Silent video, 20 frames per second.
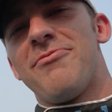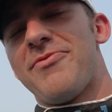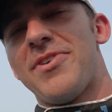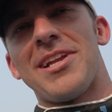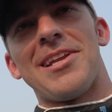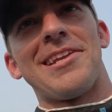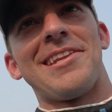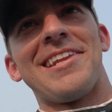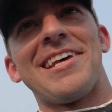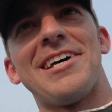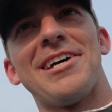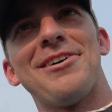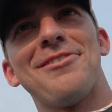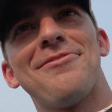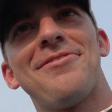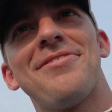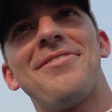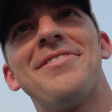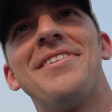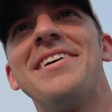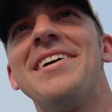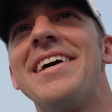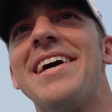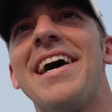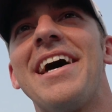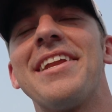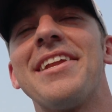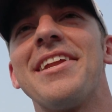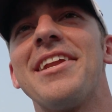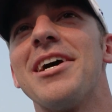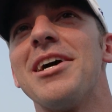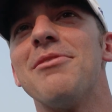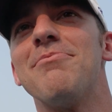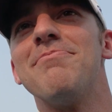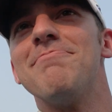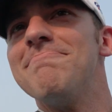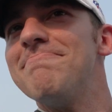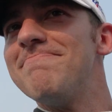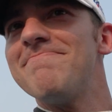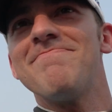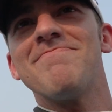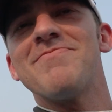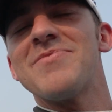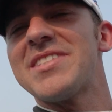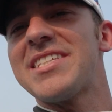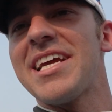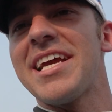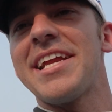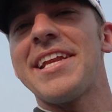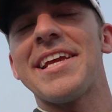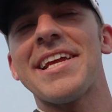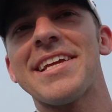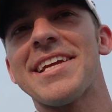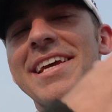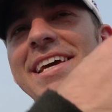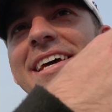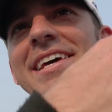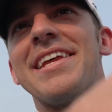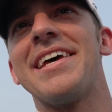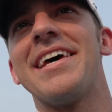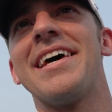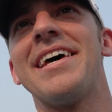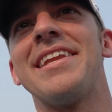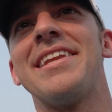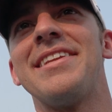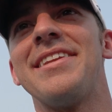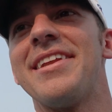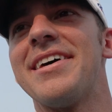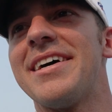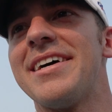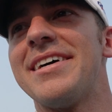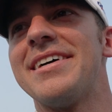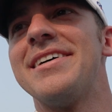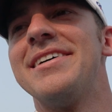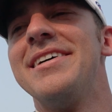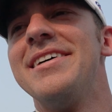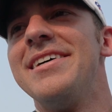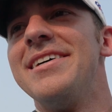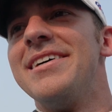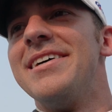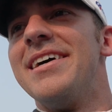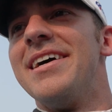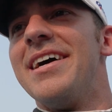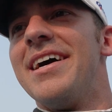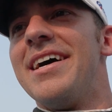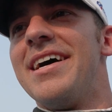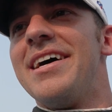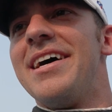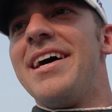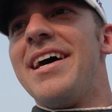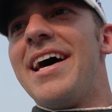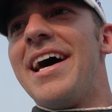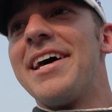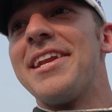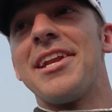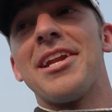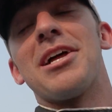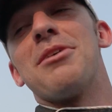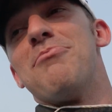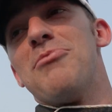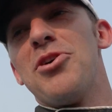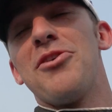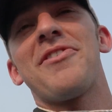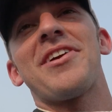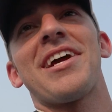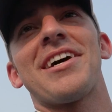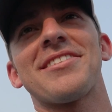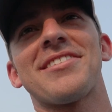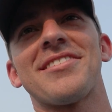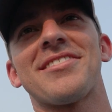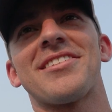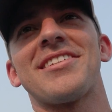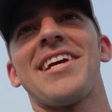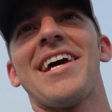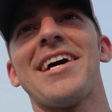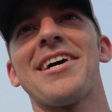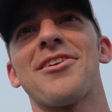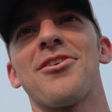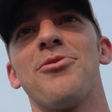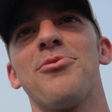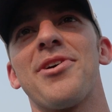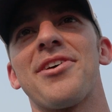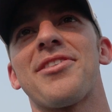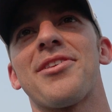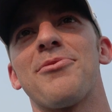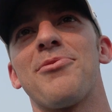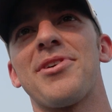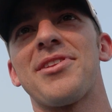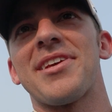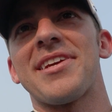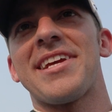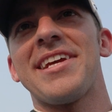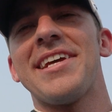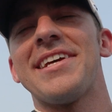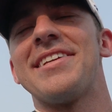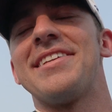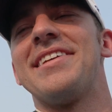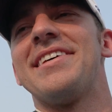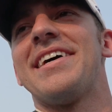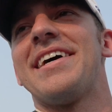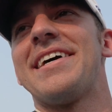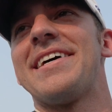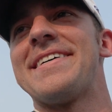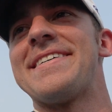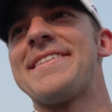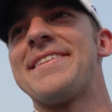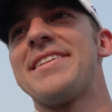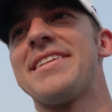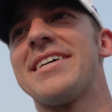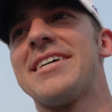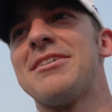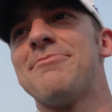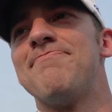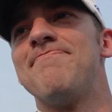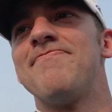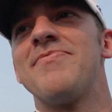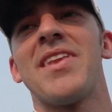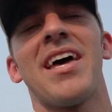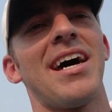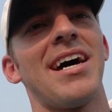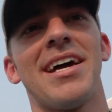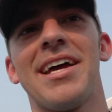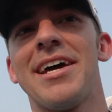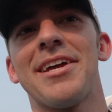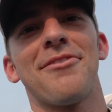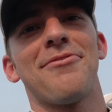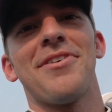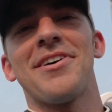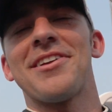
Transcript: fell in love, ended up dating and, and uh, ended up moving out to Seattle with with a kid, and um, I had to